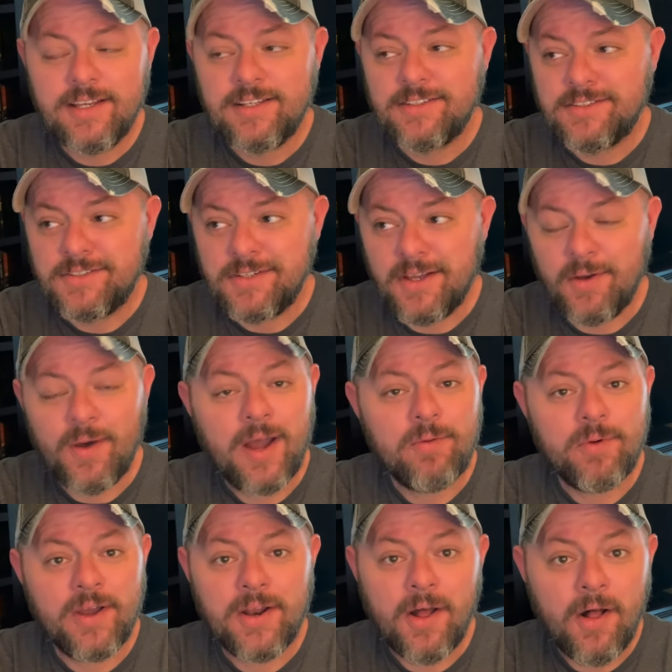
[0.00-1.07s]
So I
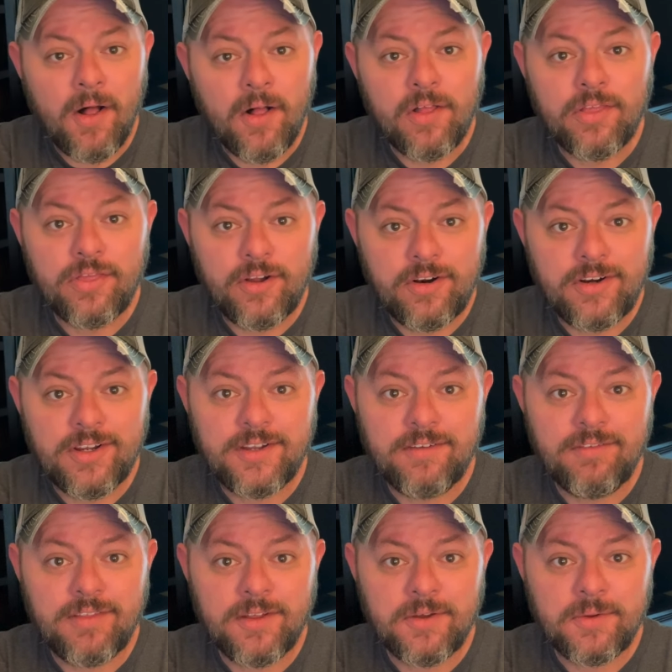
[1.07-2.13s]
read all 30
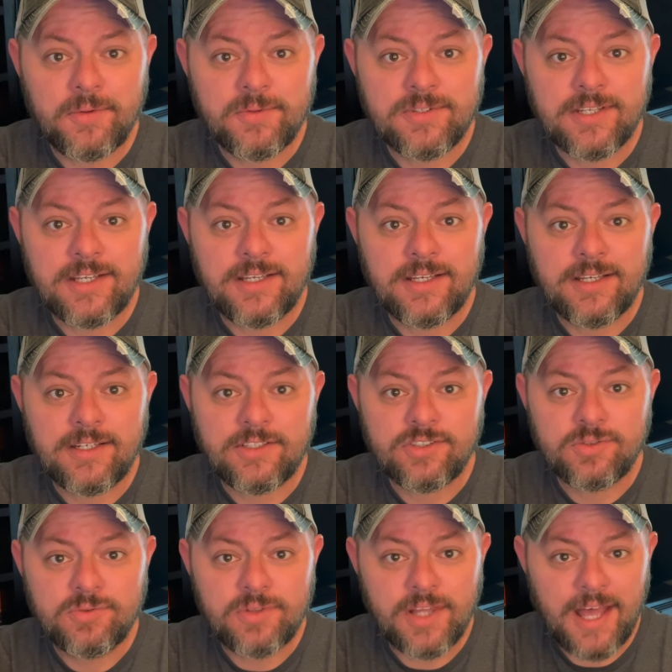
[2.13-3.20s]
of those in
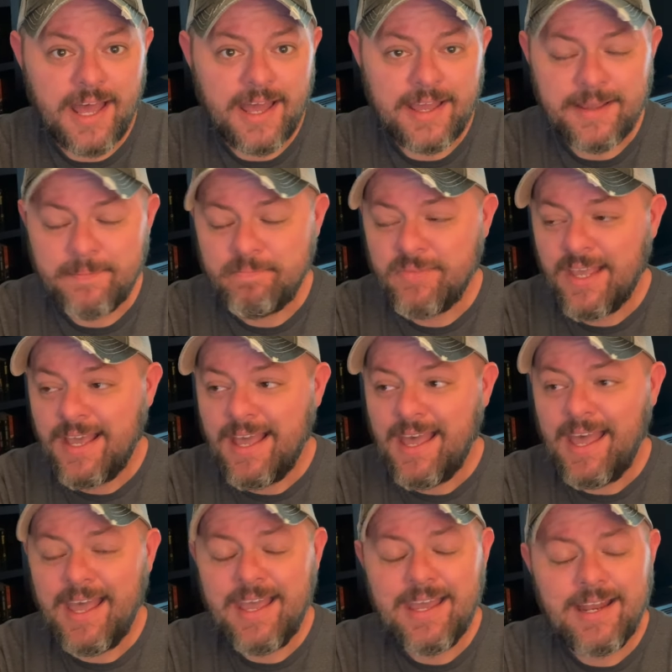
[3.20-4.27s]
July
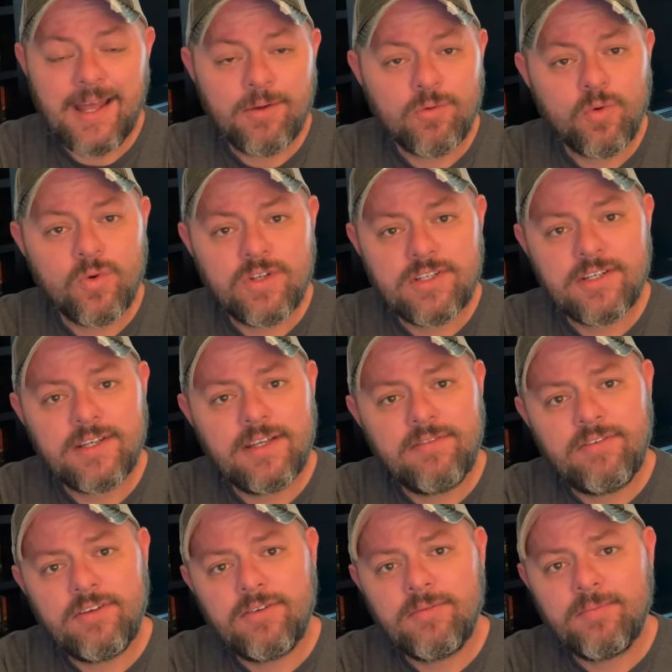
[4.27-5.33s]
and I'm going to give
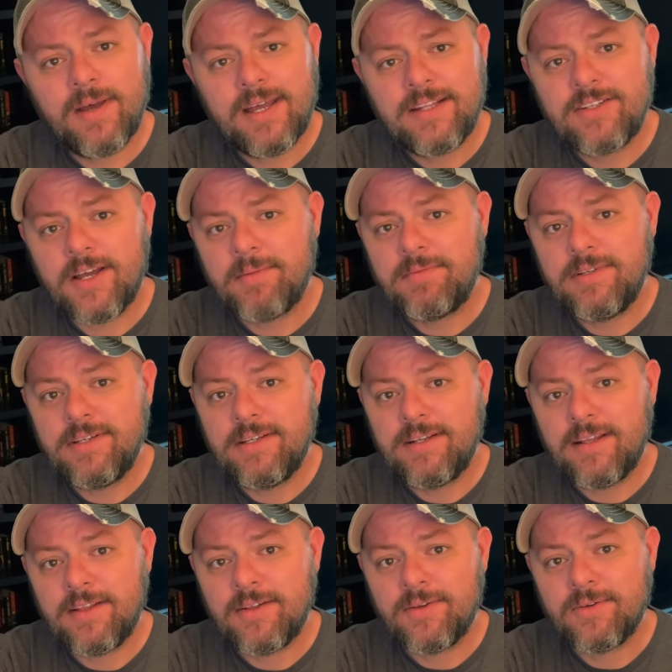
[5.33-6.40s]
you my top 10
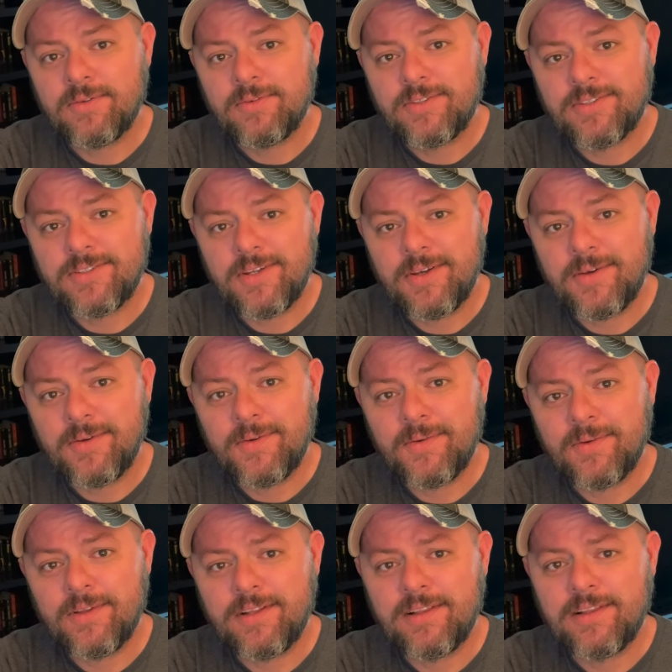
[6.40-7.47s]
of those. So
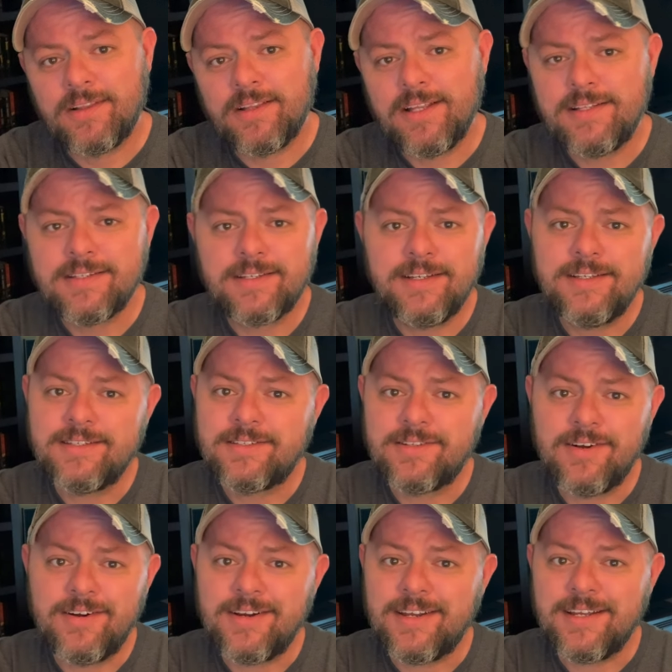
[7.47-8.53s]
let's get
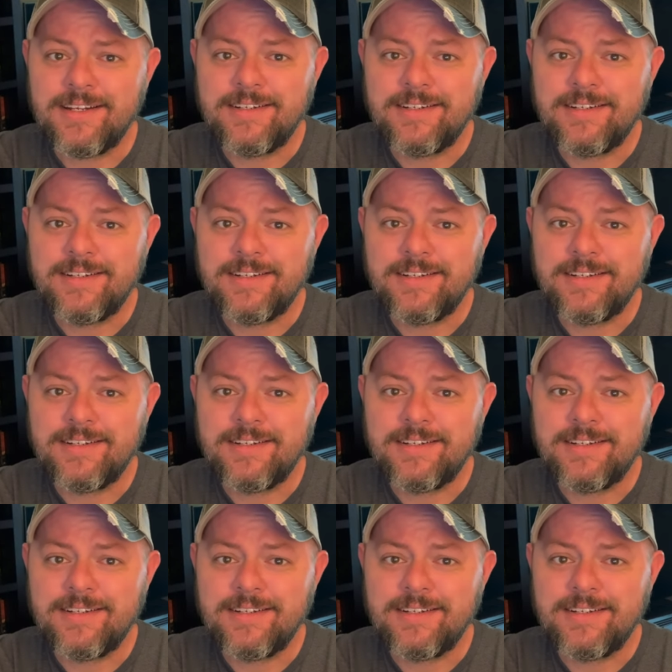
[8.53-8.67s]
started.